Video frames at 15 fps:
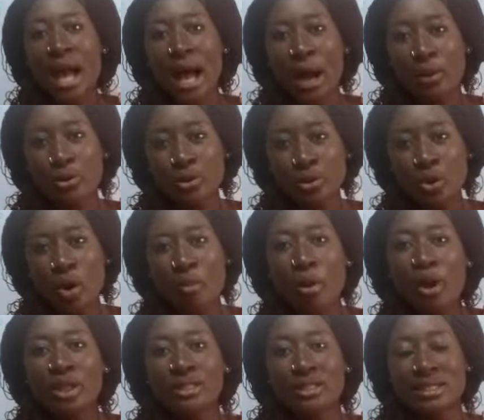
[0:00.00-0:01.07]
outcome
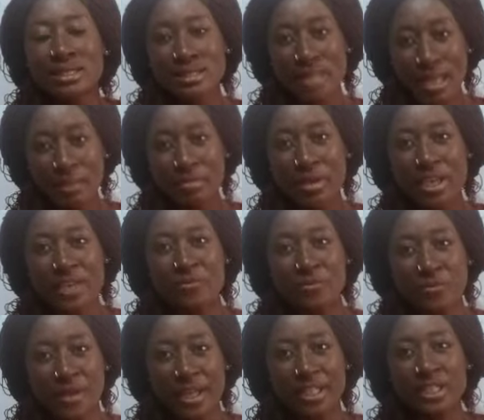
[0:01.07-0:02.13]
or the same
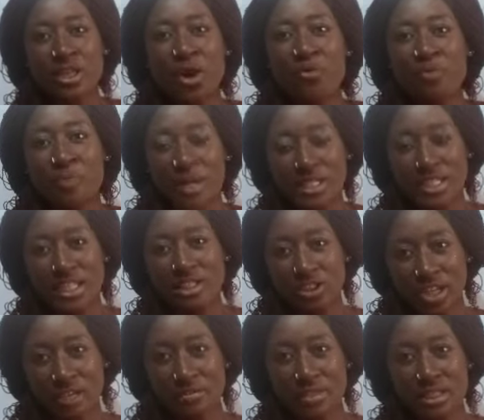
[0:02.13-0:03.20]
effect of pattern
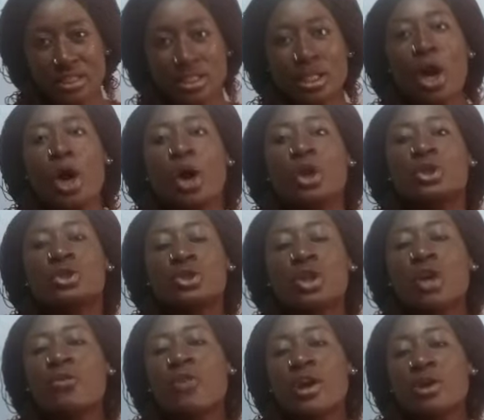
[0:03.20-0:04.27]
drafting.
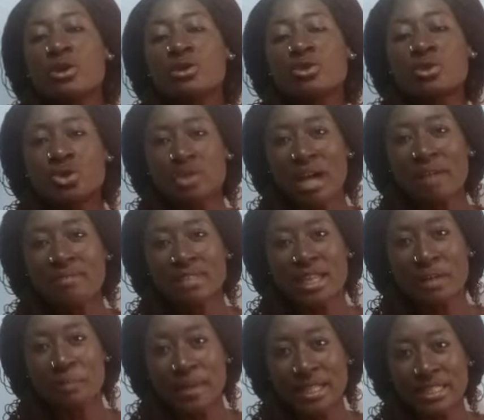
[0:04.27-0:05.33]
So for you to draft
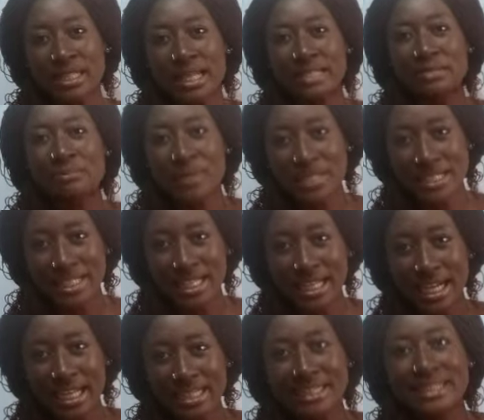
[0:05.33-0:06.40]
a pattern,
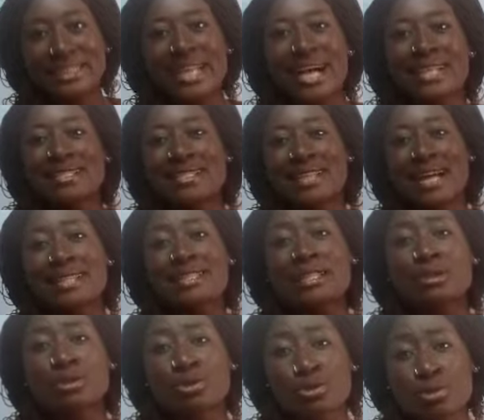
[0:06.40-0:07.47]
basically there are
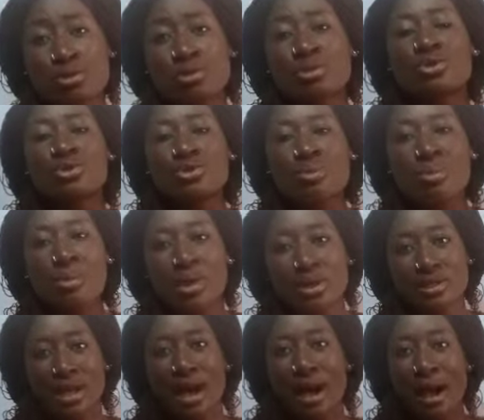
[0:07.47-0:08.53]
certain tools you
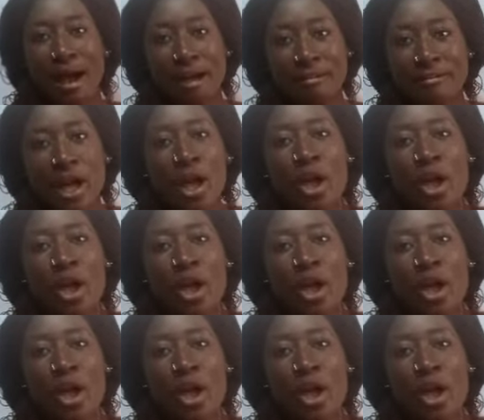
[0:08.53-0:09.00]
must have.